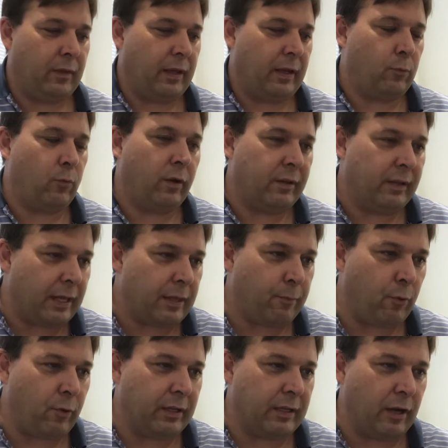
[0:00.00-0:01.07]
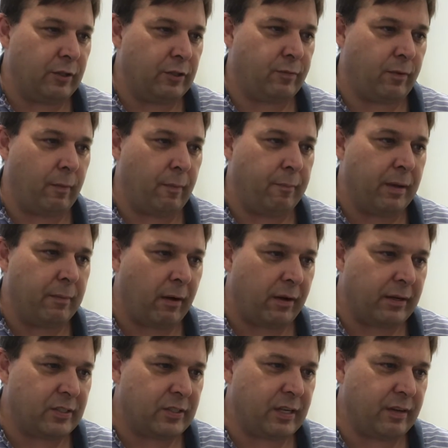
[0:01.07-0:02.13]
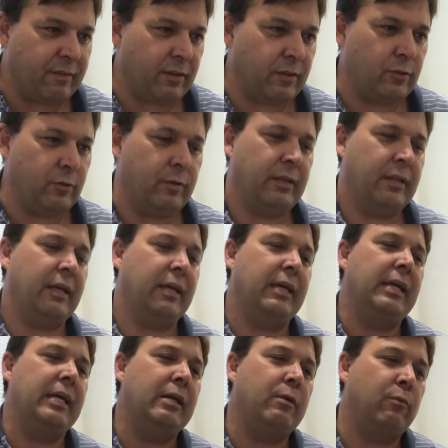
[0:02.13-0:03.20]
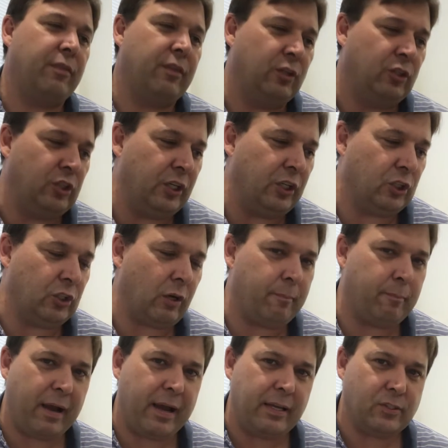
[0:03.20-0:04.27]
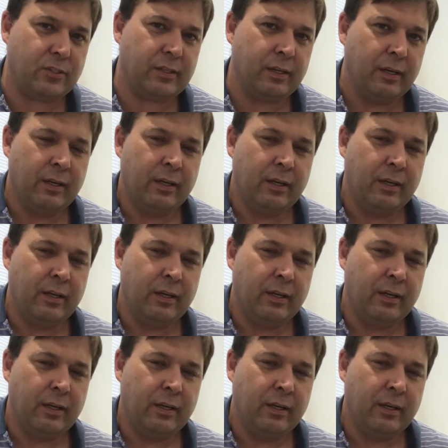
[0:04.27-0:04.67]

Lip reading: At another point it goes from a B minor 7th to an E with a G sharp bass.